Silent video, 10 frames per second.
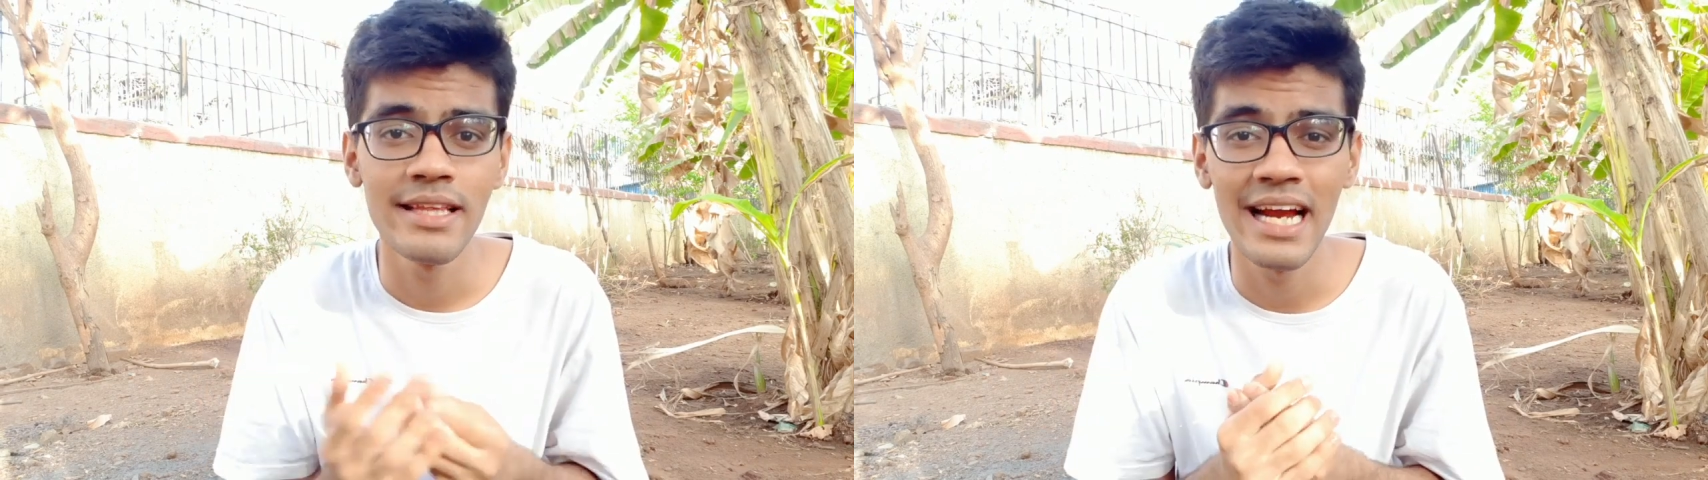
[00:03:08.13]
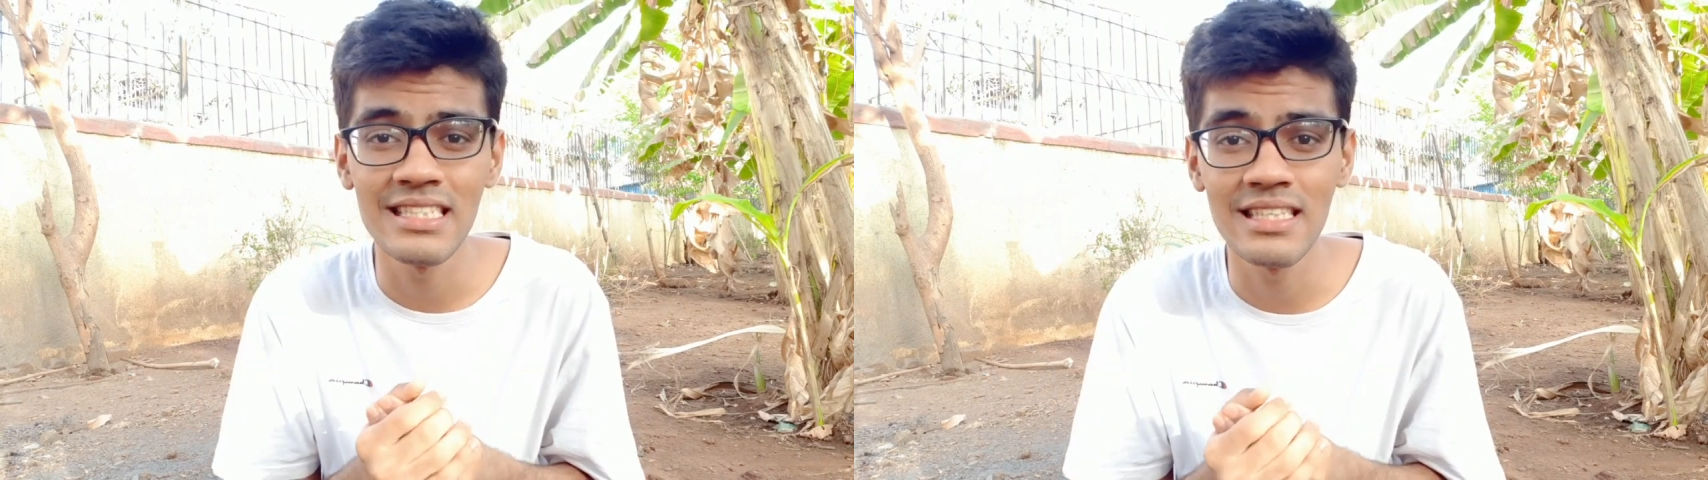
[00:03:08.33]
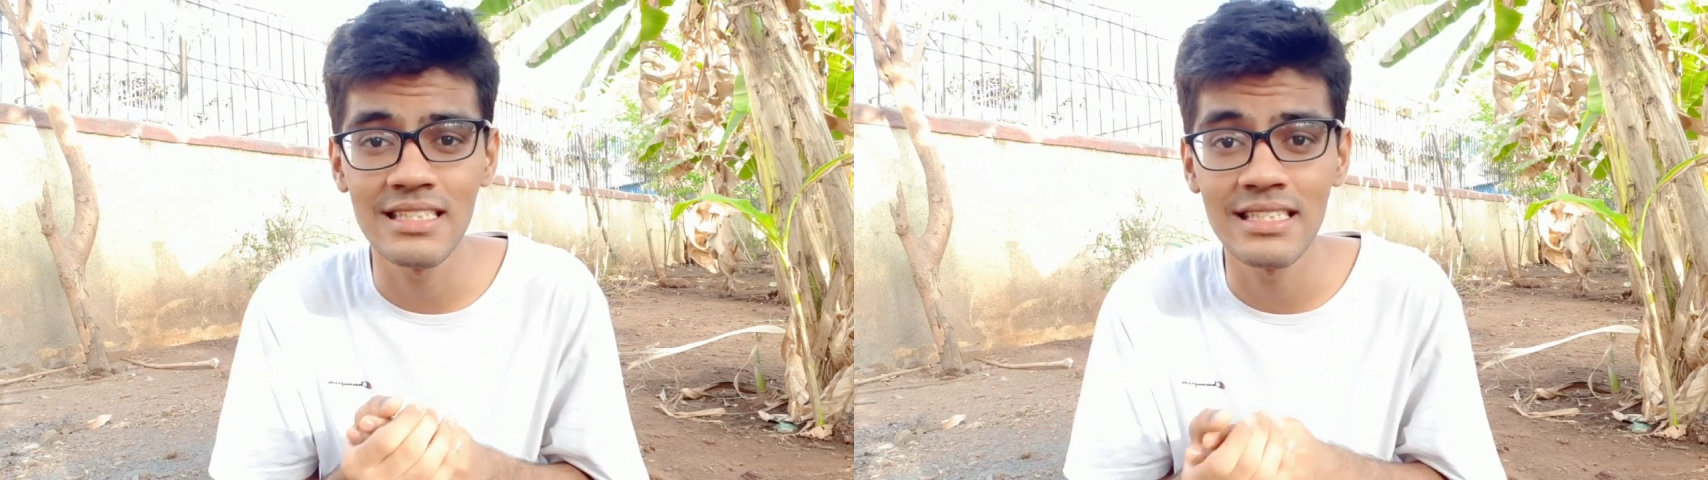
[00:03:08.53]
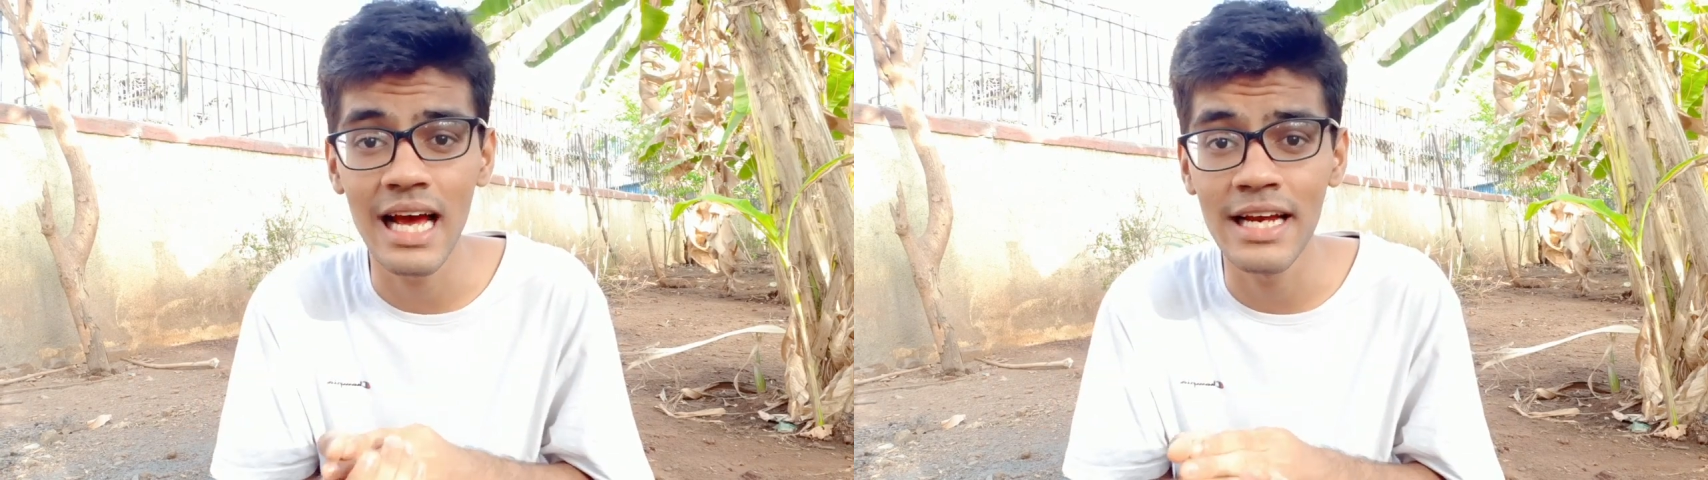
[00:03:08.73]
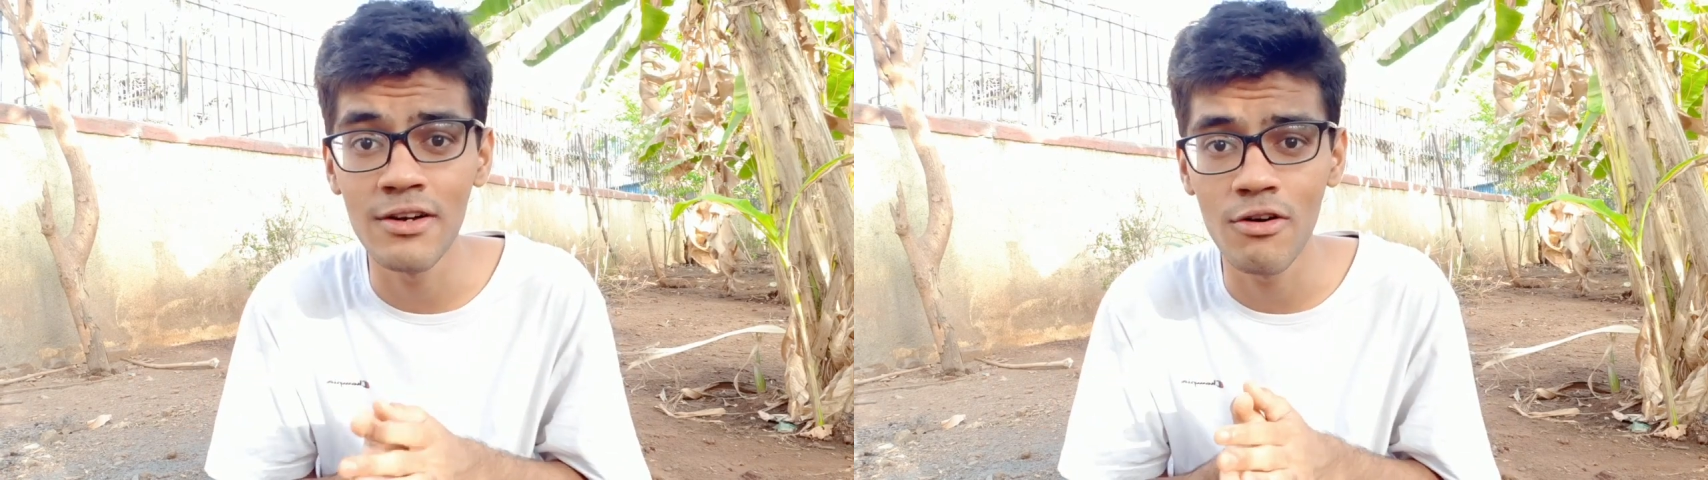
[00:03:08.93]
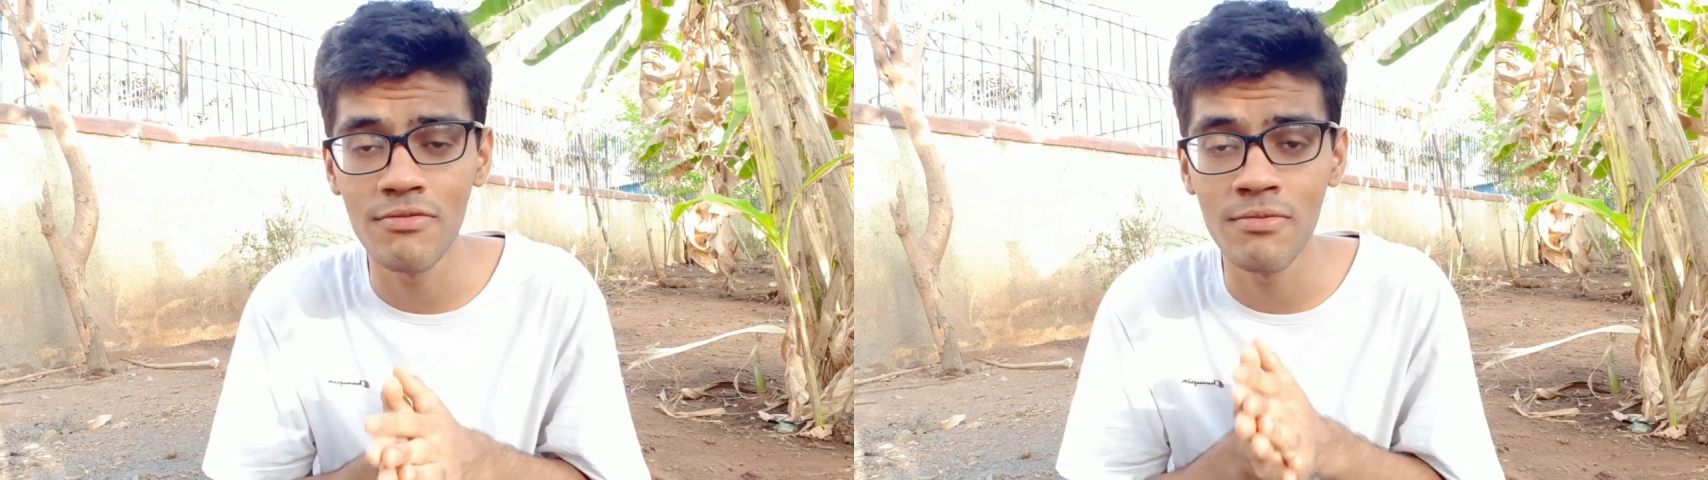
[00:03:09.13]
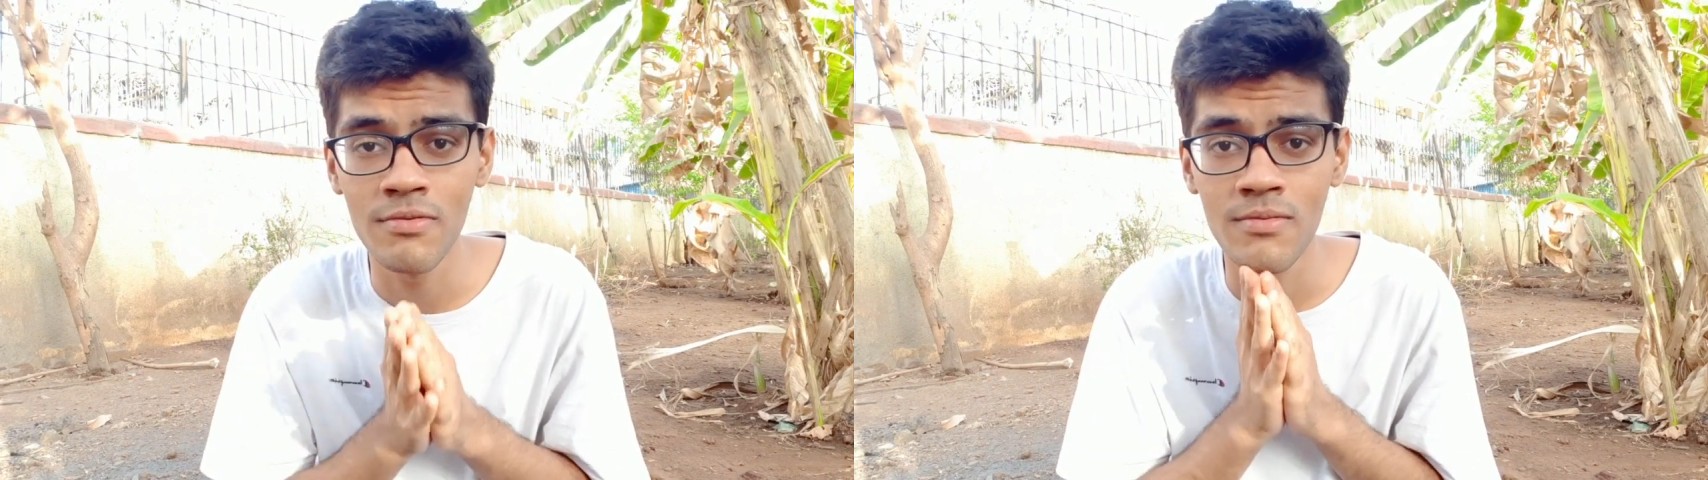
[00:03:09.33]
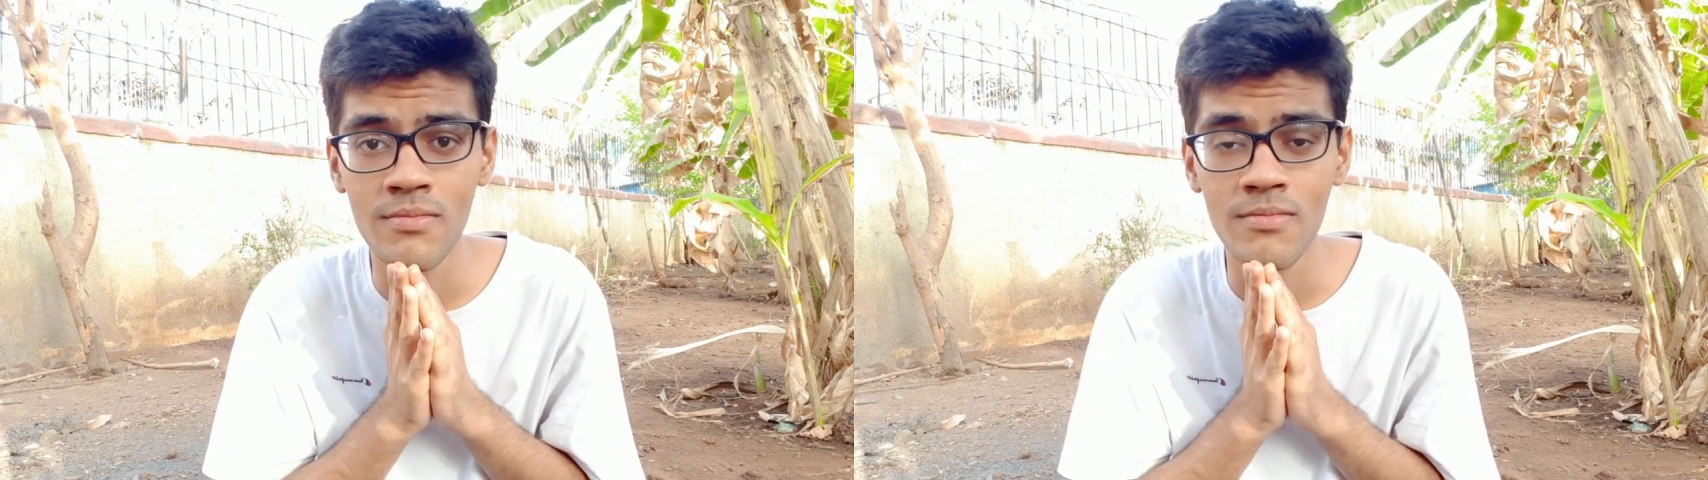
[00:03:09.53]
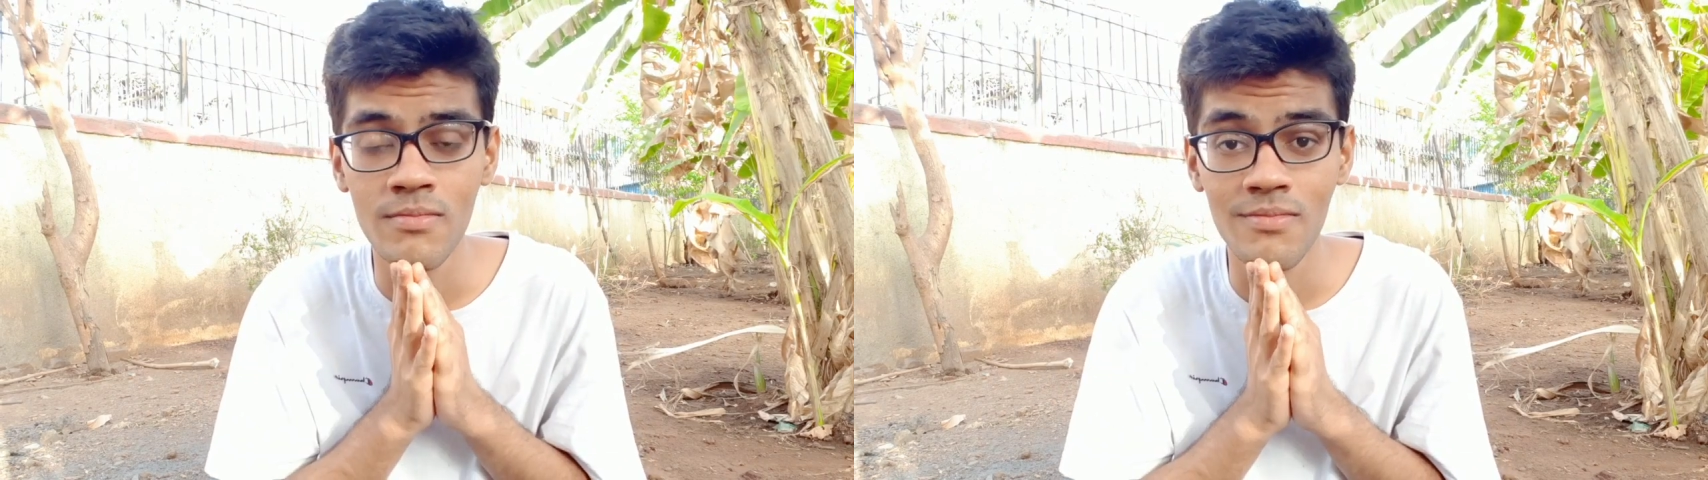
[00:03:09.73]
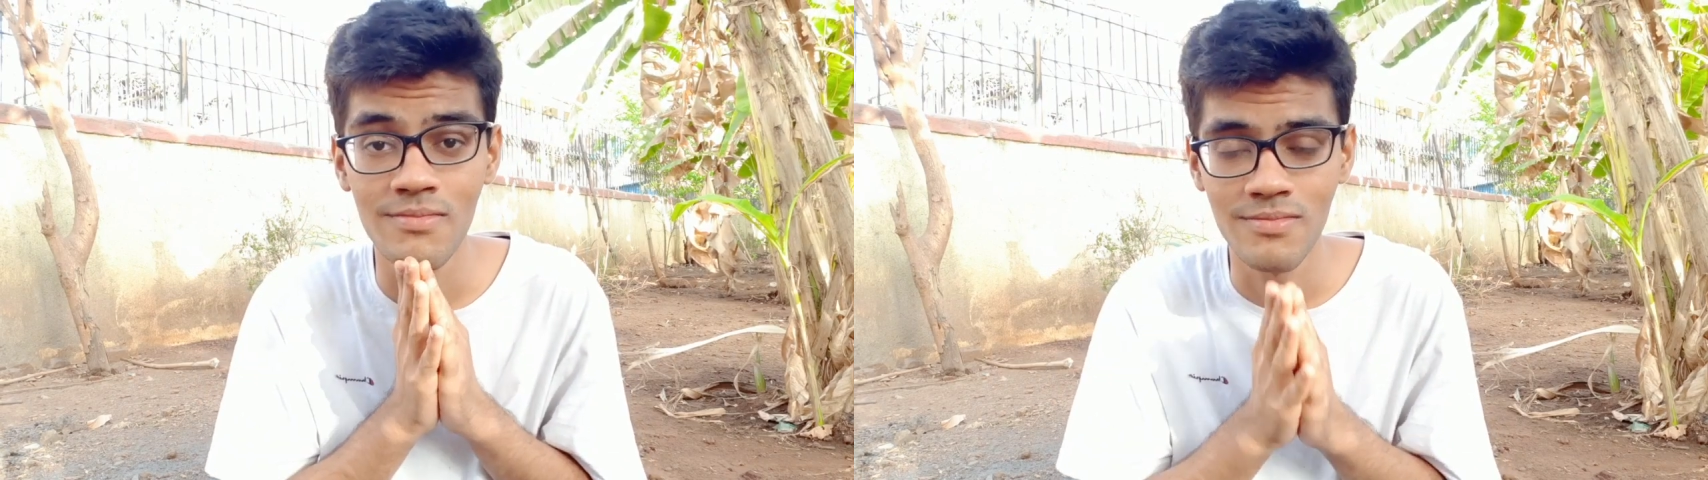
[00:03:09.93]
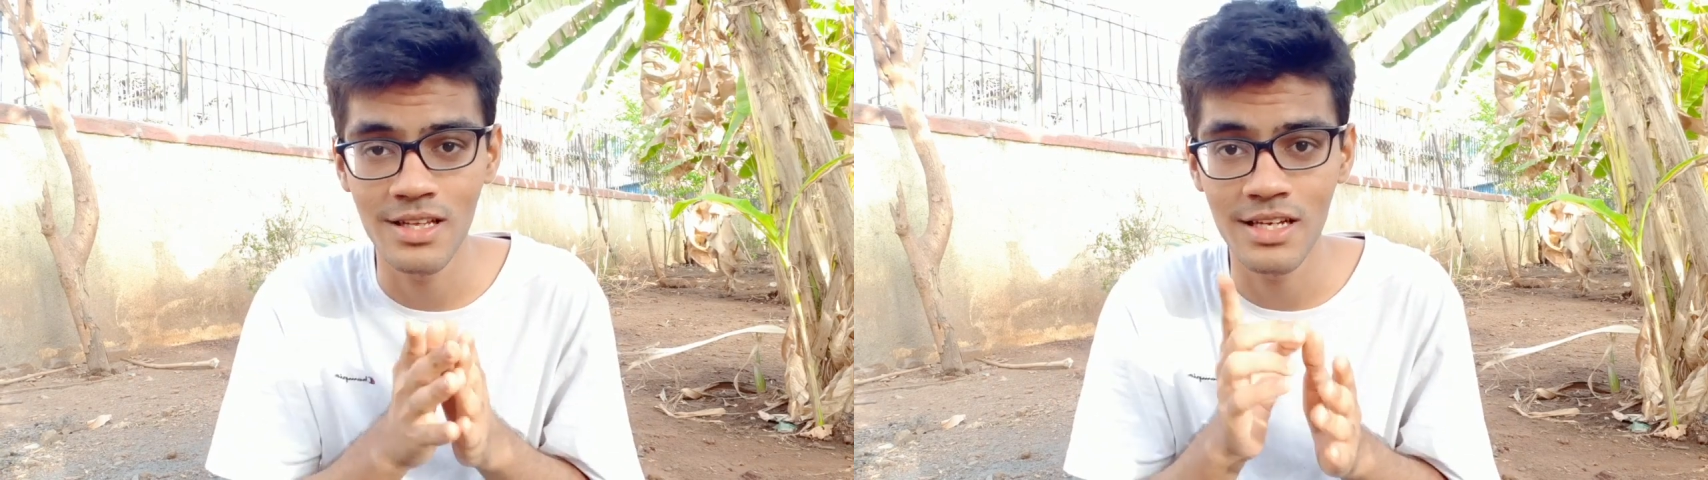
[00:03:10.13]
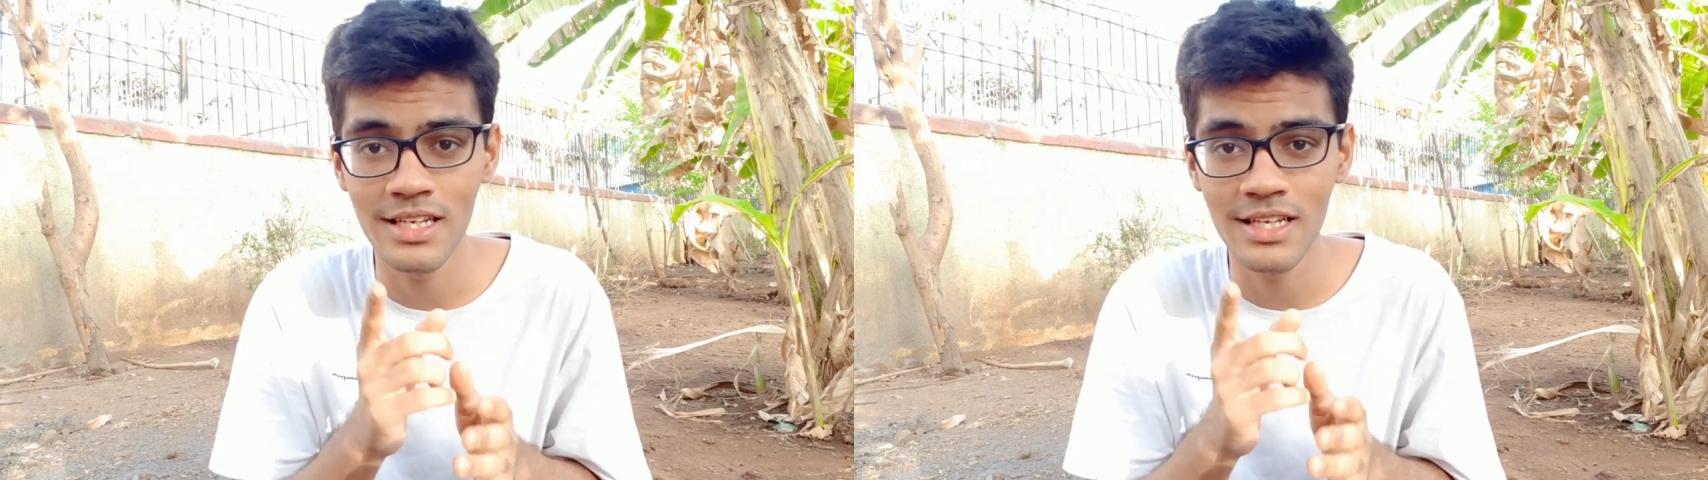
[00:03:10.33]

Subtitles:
That's the sign of the